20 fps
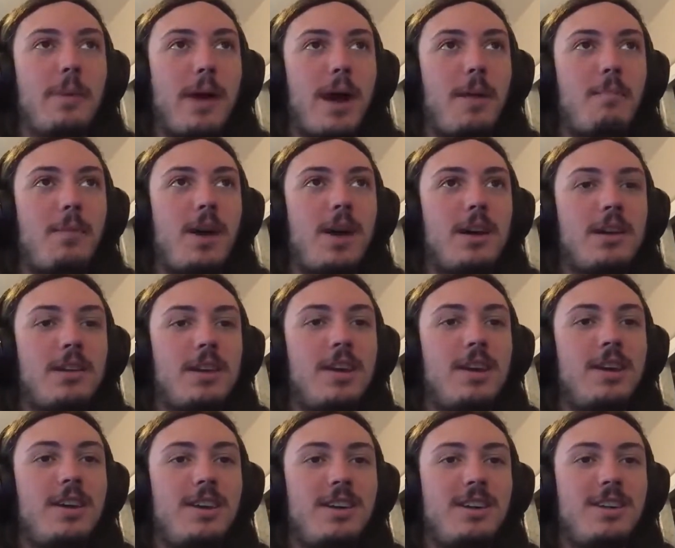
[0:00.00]
Batman.
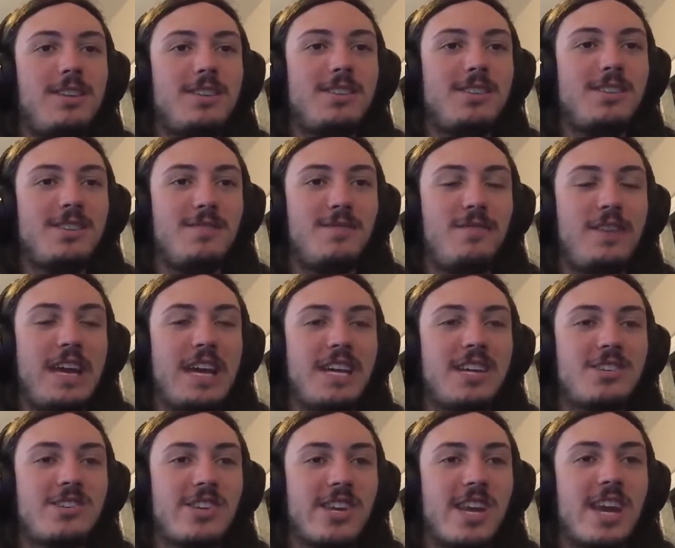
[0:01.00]
This
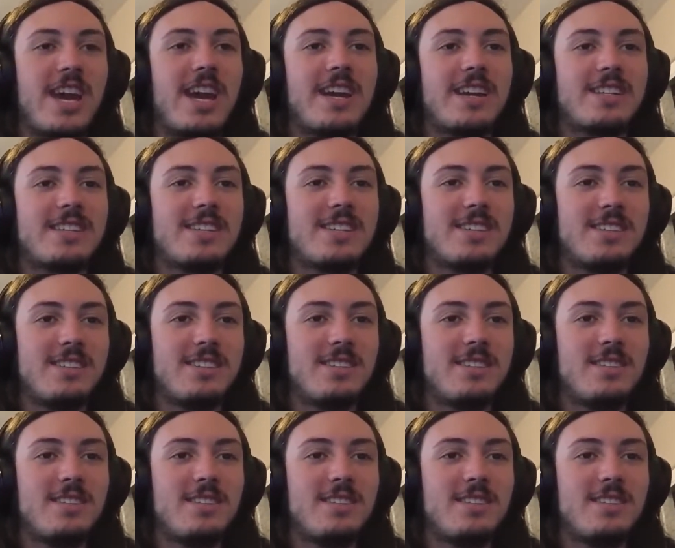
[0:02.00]
vanishing act.